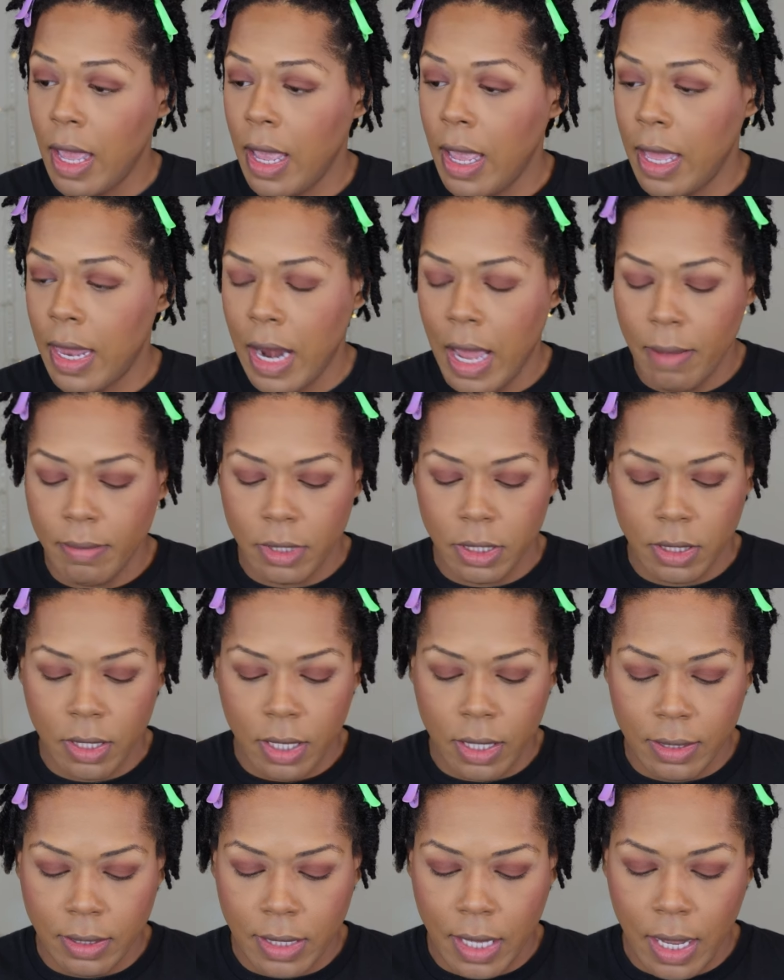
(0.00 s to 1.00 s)
And I'm just
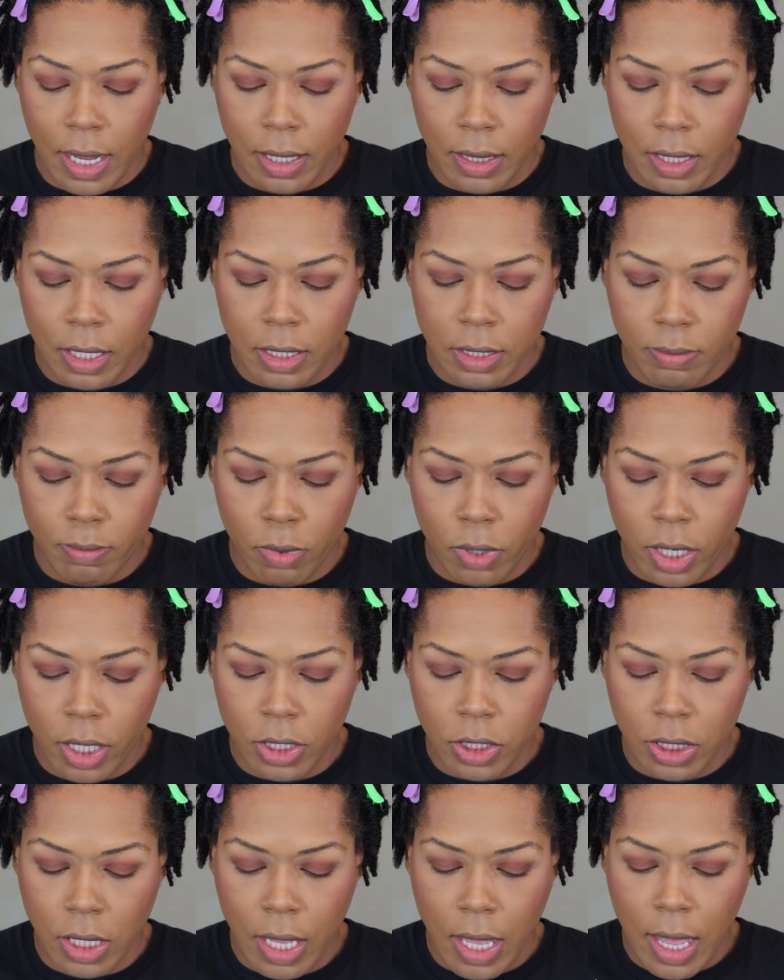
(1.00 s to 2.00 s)
gonna take this
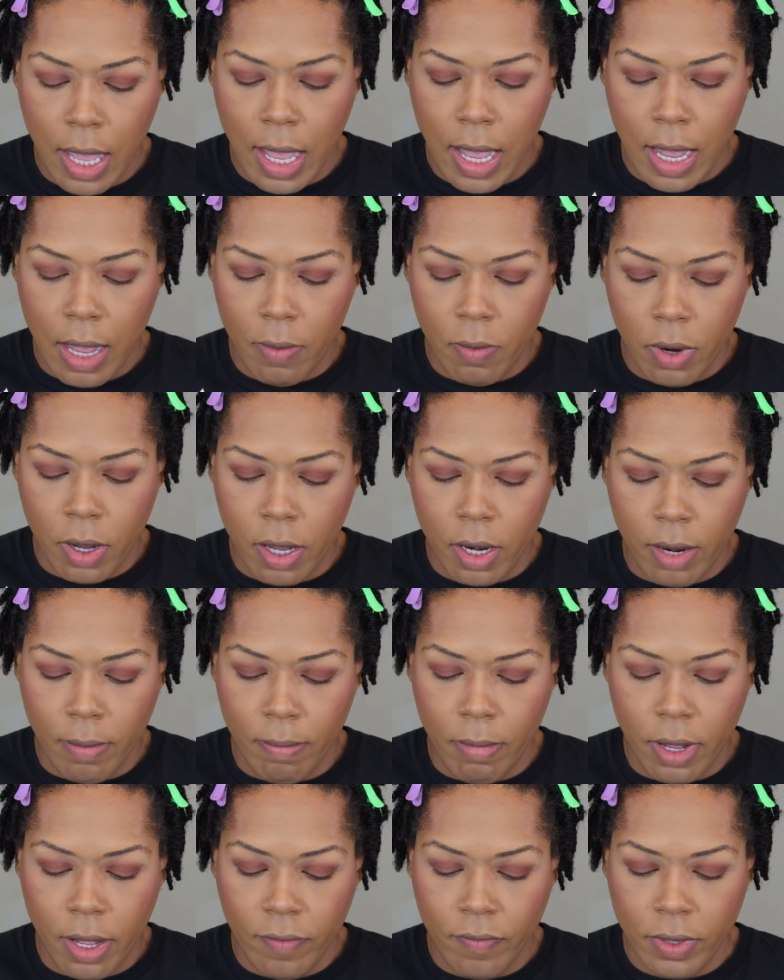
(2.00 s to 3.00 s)
brush and we're gonna
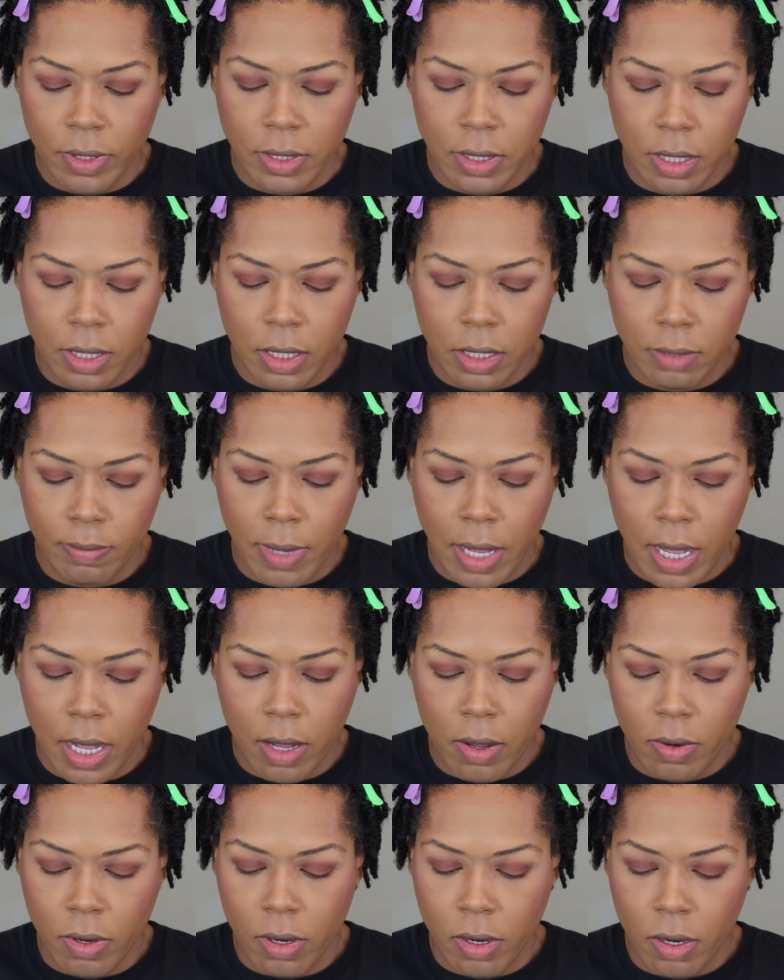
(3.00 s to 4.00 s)
buff into this
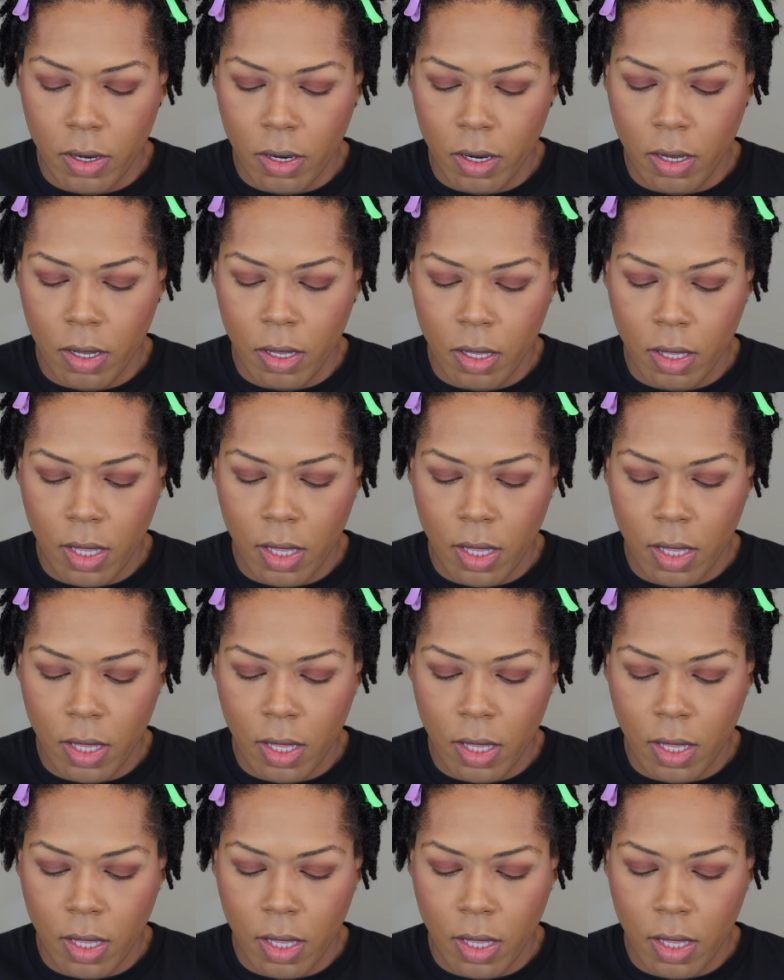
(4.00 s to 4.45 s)
powder.